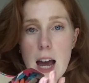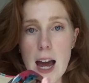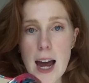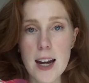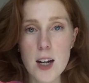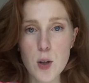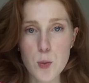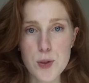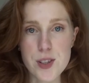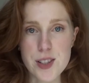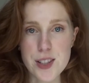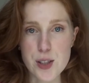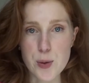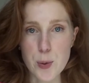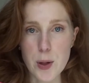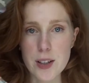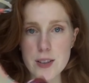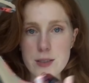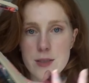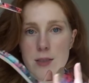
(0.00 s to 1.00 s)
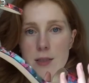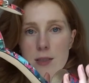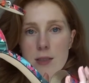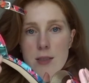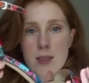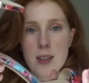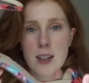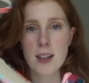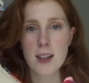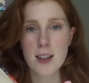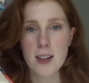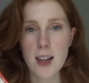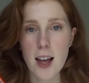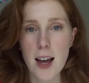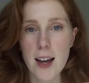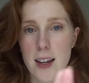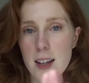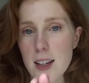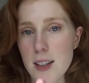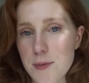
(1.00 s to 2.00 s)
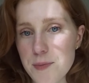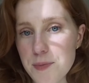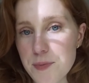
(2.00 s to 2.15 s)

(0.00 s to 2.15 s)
And it was this one, like